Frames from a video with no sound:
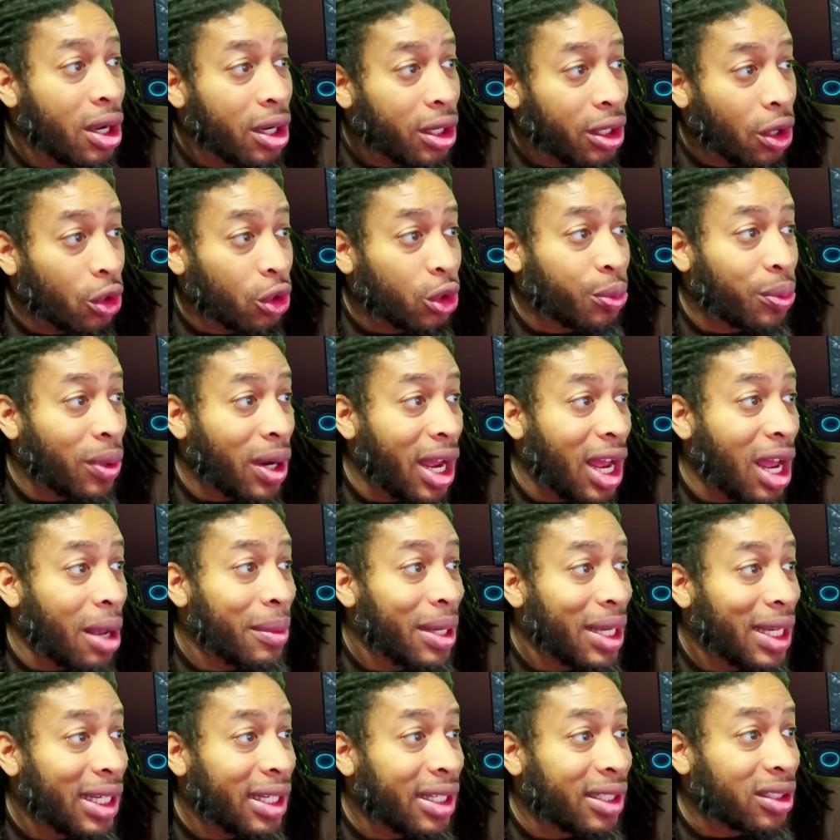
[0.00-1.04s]
Coach Prime
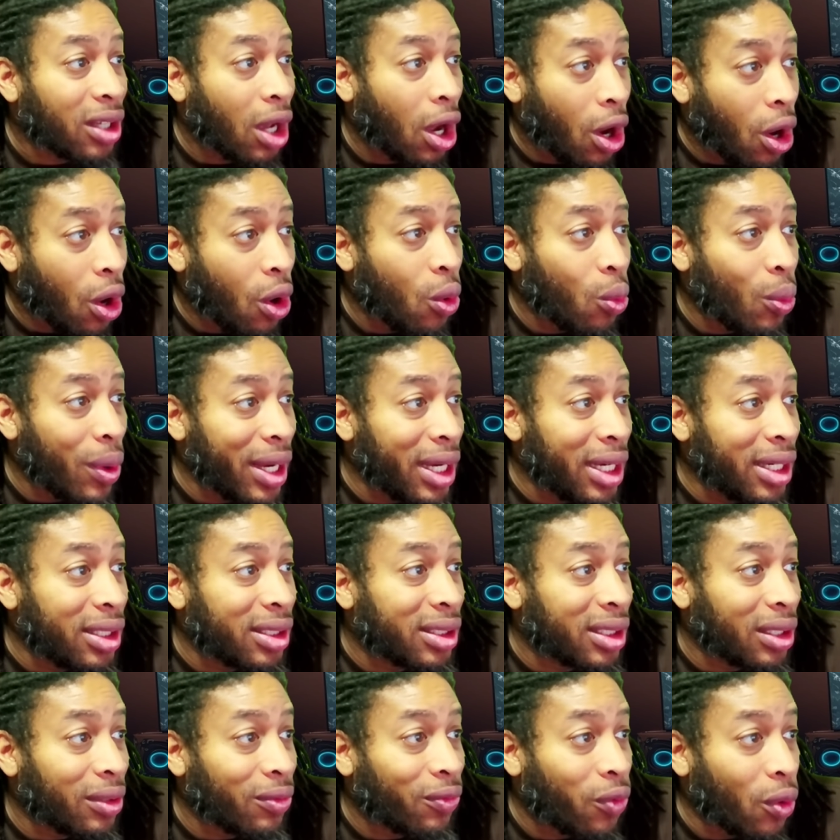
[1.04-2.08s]
is
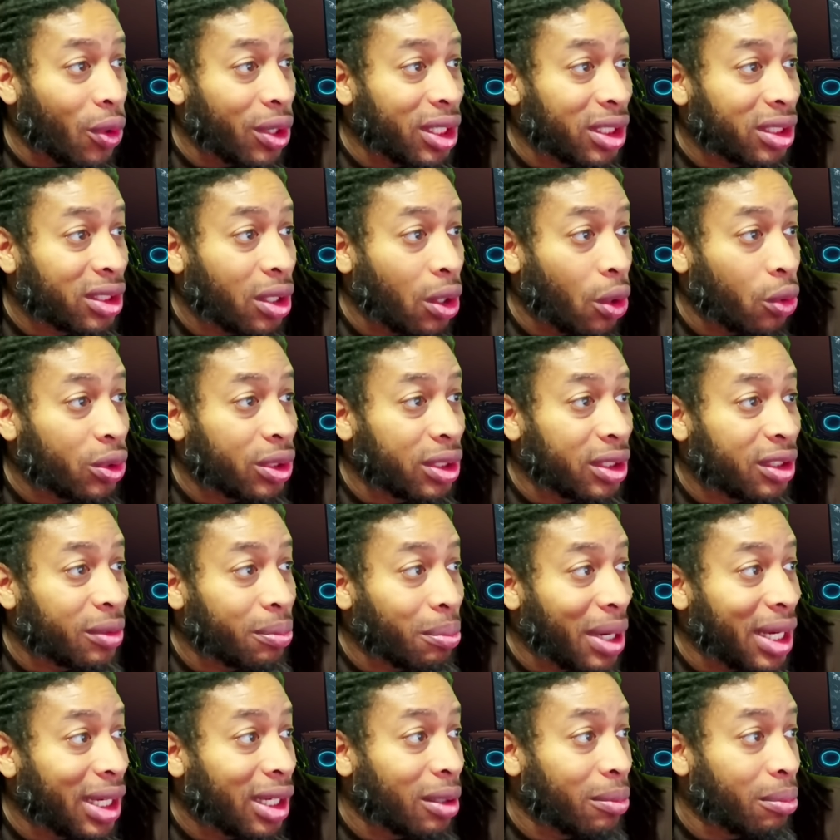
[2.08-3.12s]
always for his coaches
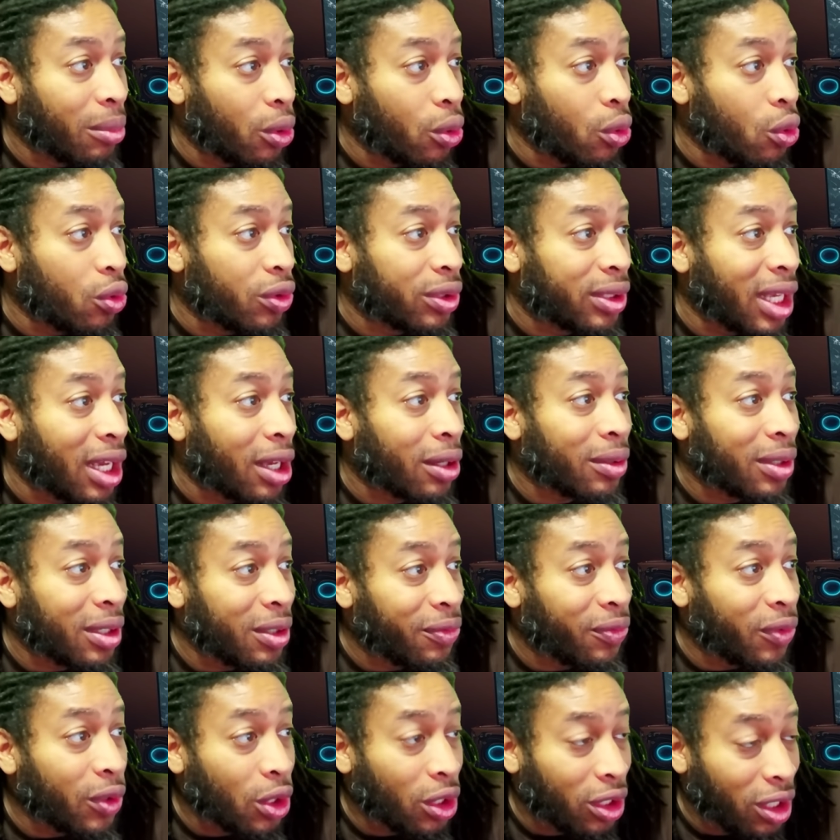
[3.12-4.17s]
making moves that he
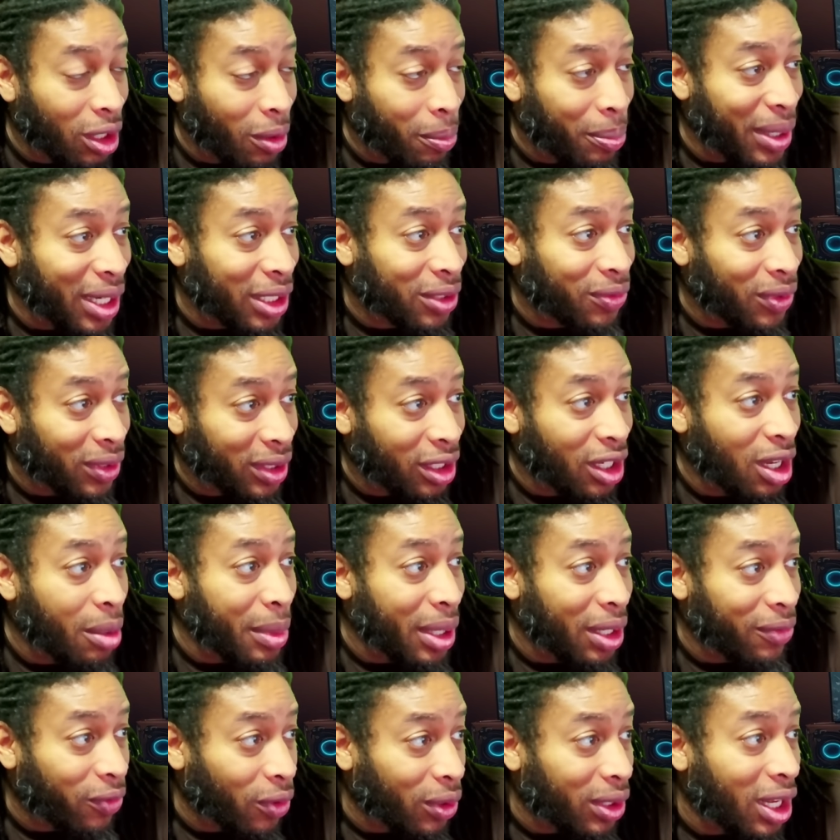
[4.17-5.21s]
feels are the best for them
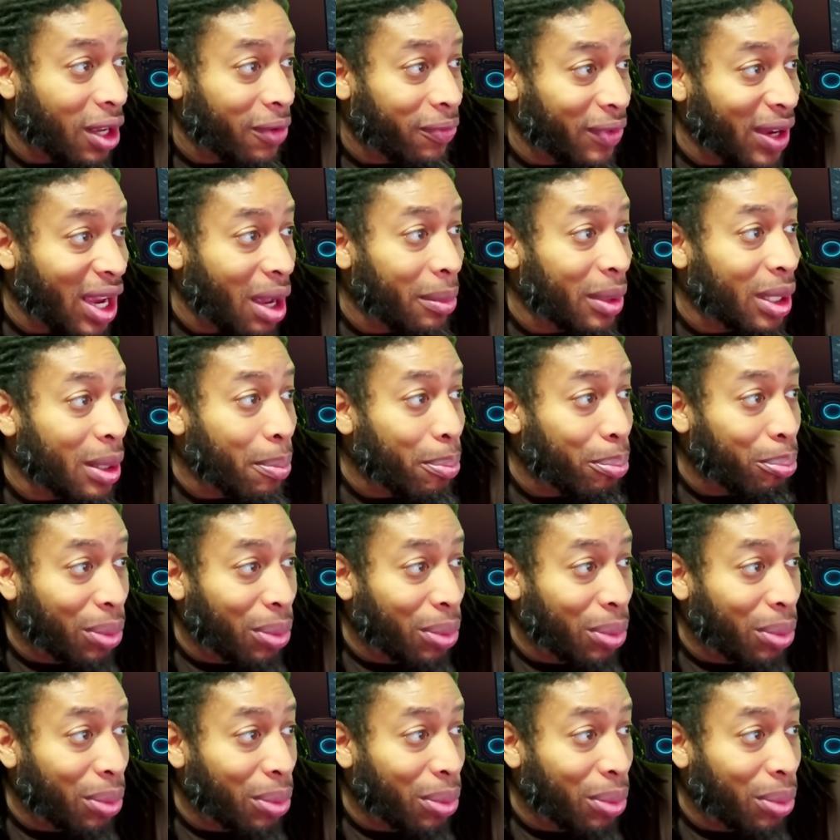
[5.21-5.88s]
and for their family.